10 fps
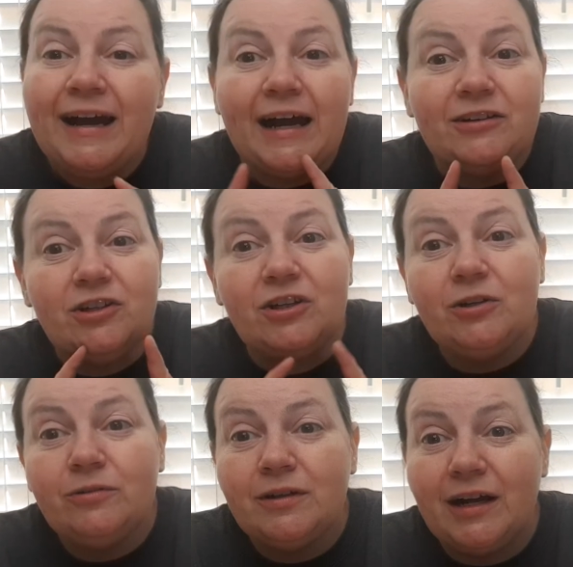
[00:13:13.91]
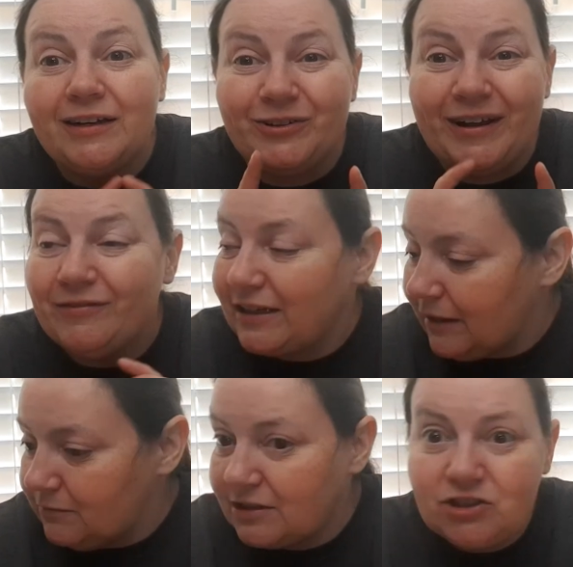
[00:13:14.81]
I do I do have a
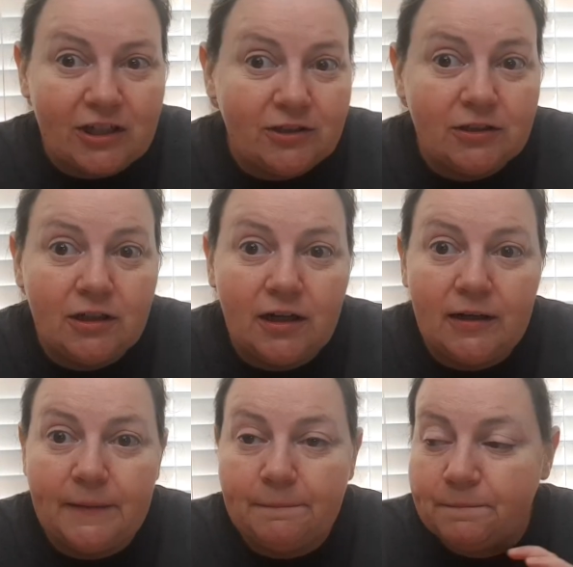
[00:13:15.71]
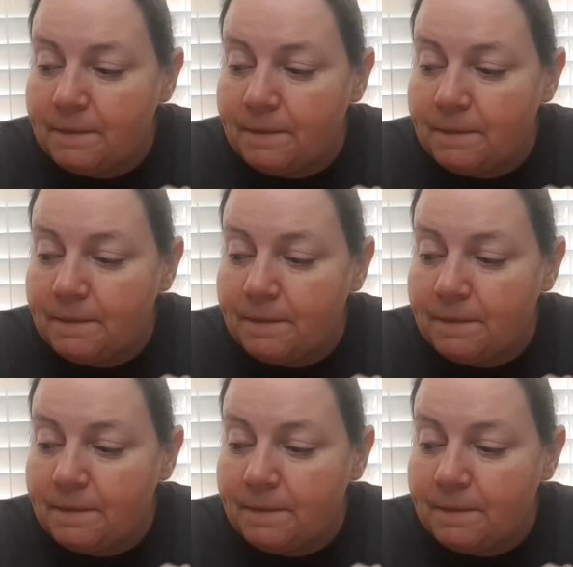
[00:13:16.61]
game to share, um,